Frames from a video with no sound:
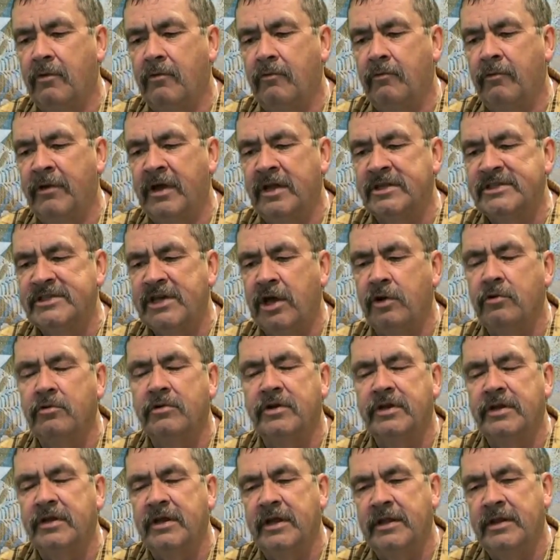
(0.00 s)
We are
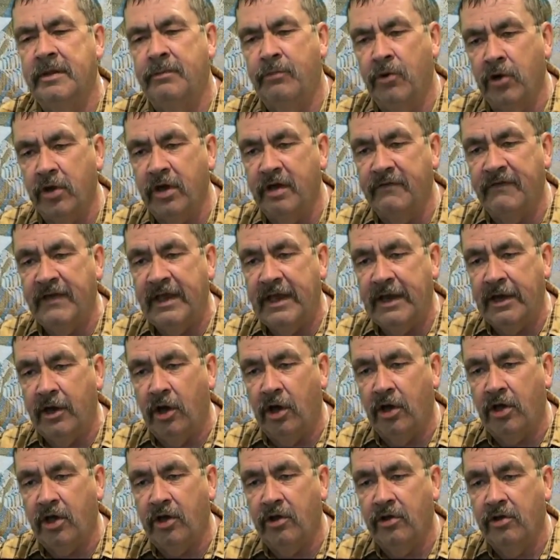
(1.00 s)
told in the Book of
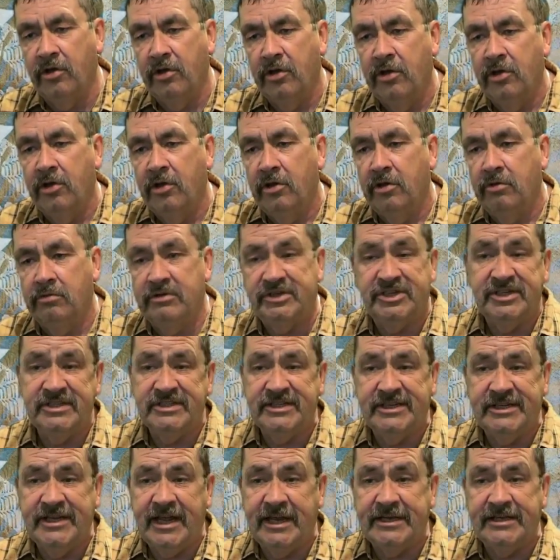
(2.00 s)
Enoch, which
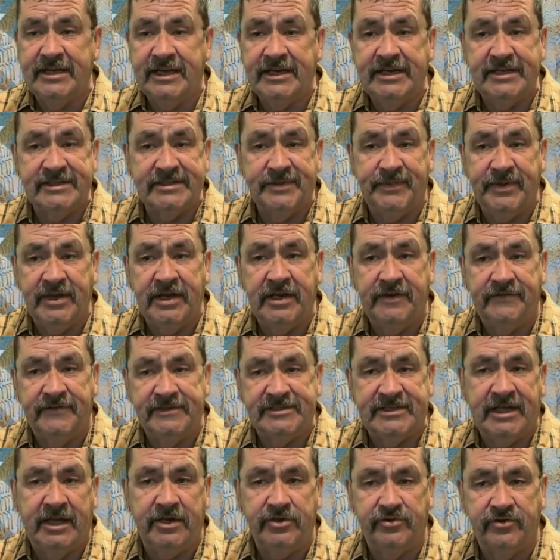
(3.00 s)
incidentally disappeared for
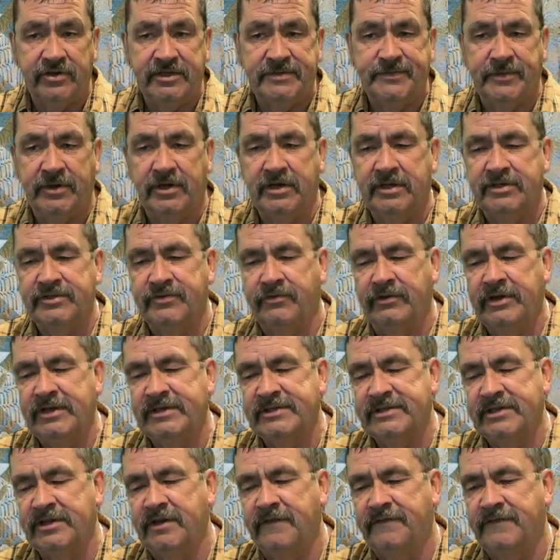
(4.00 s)
centuries but has
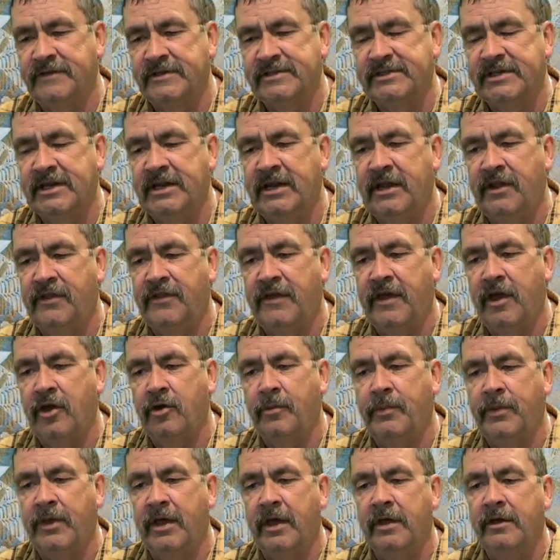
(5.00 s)
resurfaced in
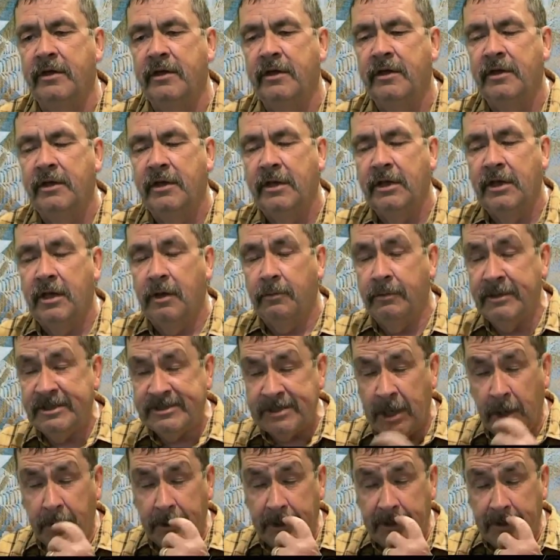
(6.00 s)
Ethiopia, we're
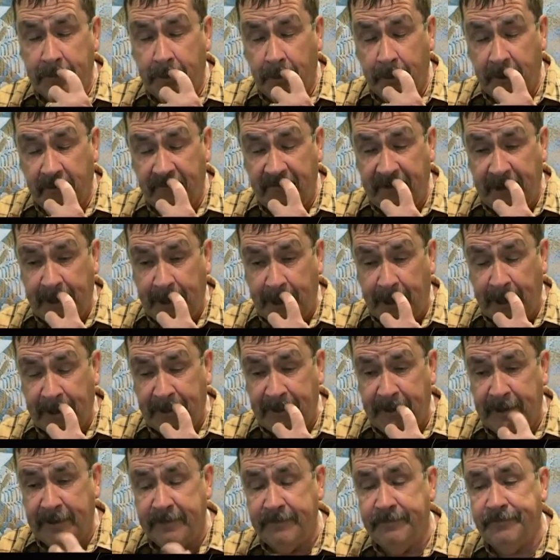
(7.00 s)
told in the Book of Enoch
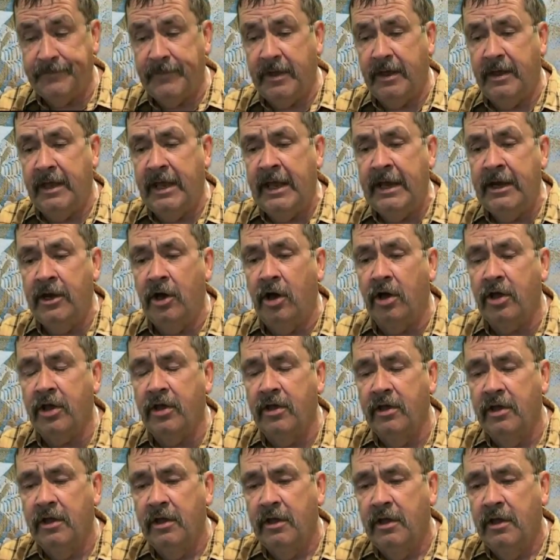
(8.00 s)
that
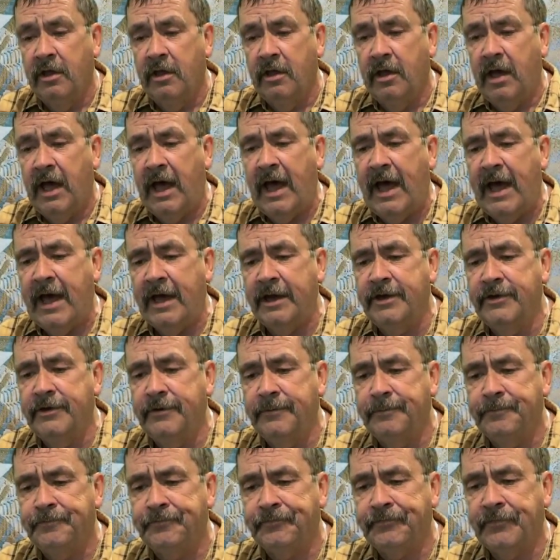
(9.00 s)
Enoch had
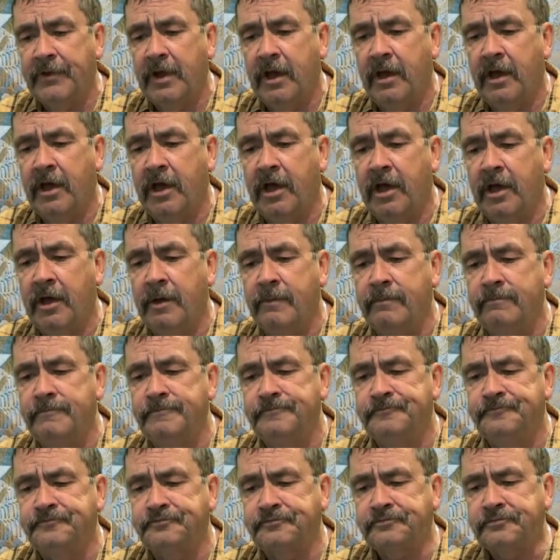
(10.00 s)

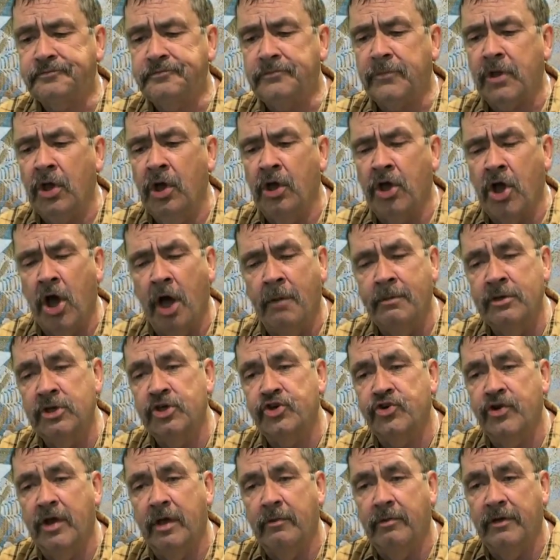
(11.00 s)
a
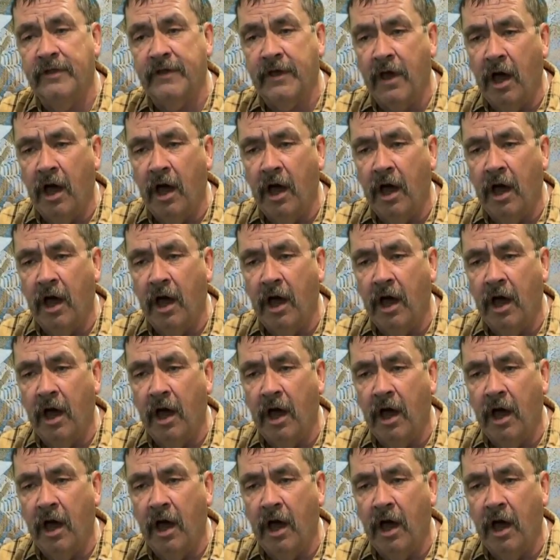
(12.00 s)
commentary with